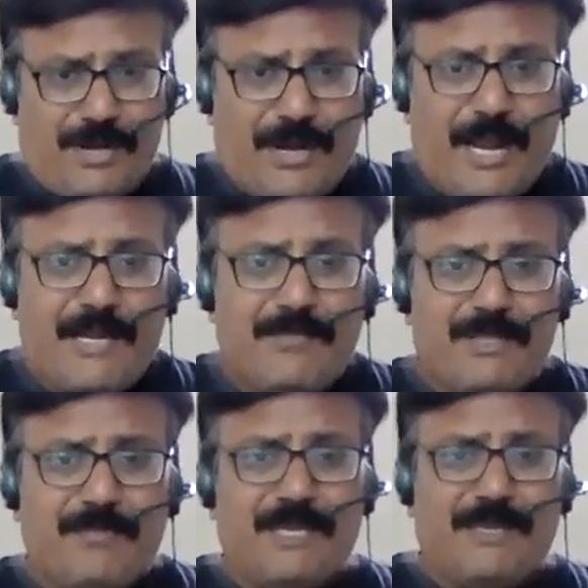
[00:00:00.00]
Interact
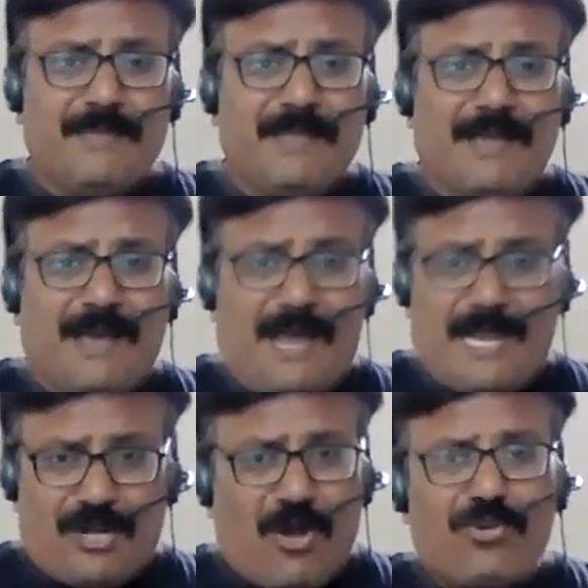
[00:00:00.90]
with me
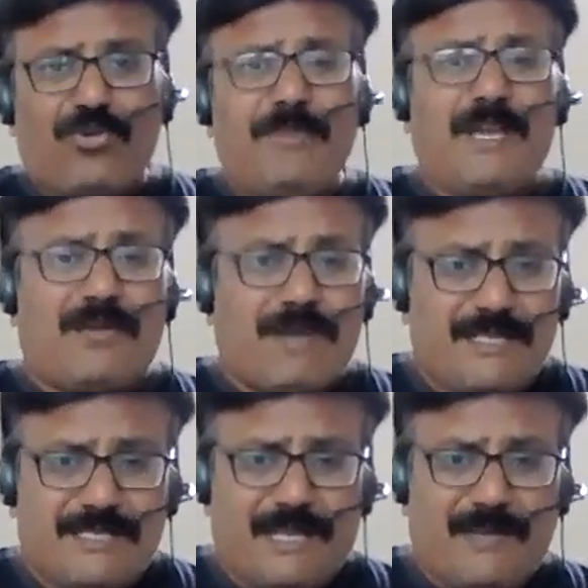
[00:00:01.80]
and talk to me on my
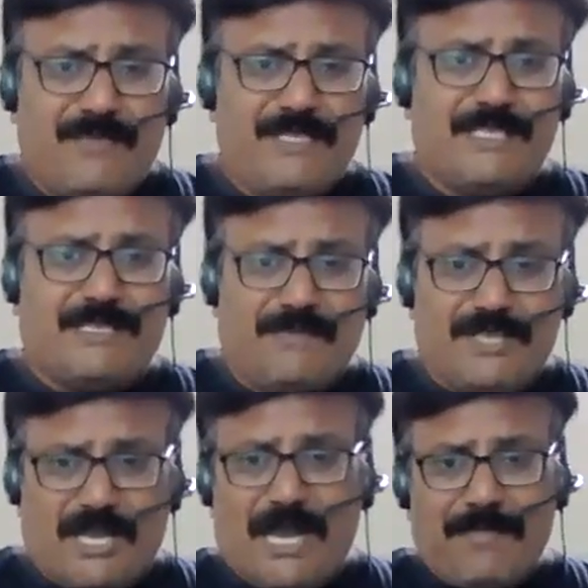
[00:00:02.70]
cell,
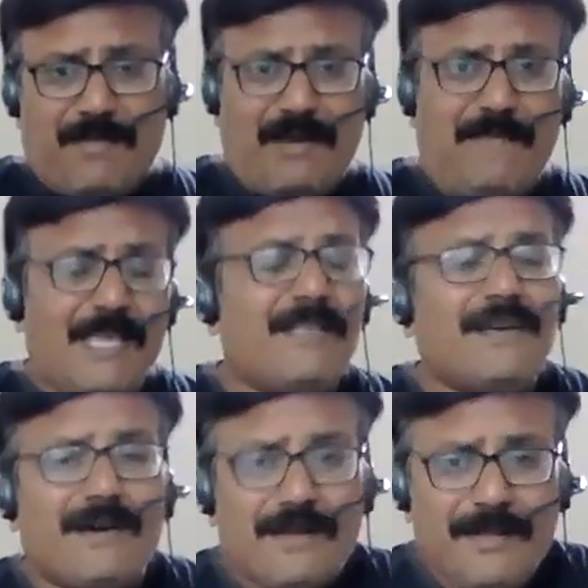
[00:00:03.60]
which I am living in
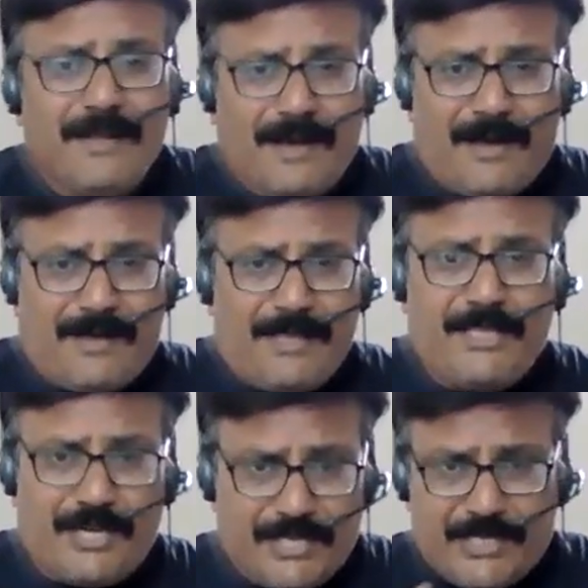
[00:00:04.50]
the in
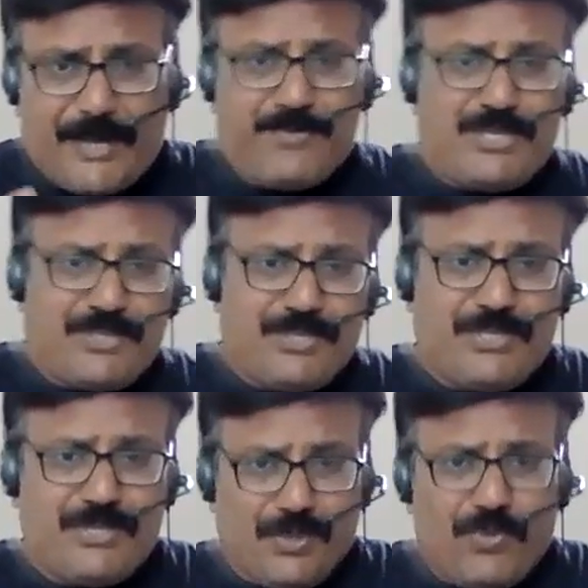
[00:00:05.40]
the
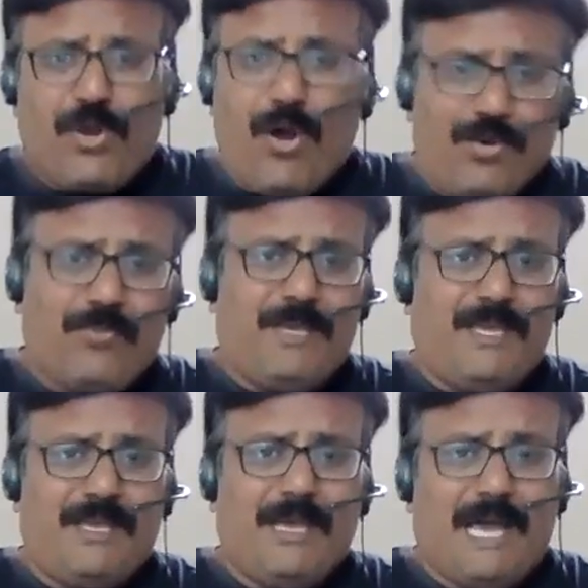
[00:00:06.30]
descriptions. You talk to
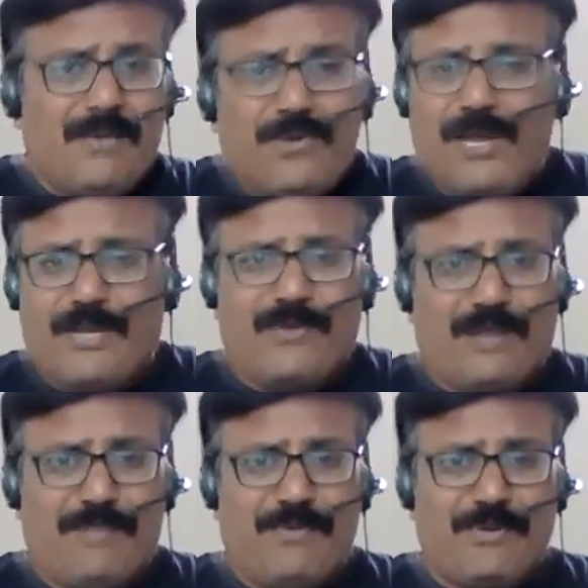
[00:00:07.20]
me. I would like to
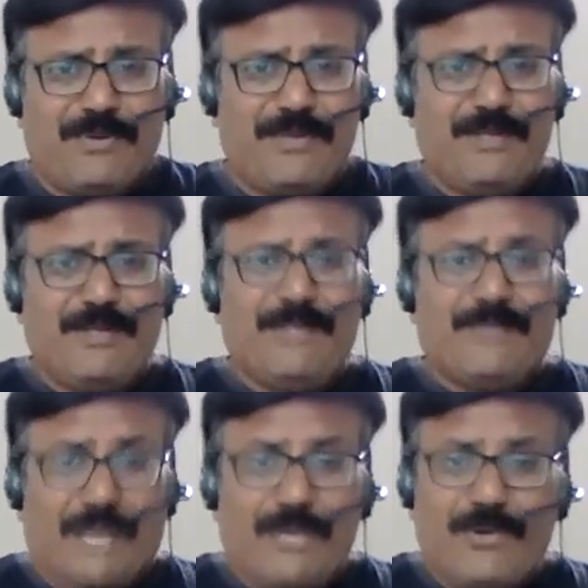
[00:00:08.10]
help you out.
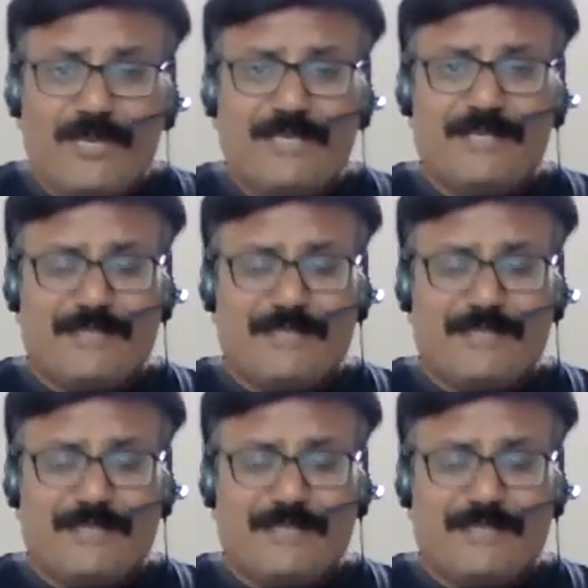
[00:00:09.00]
Thank you, guys.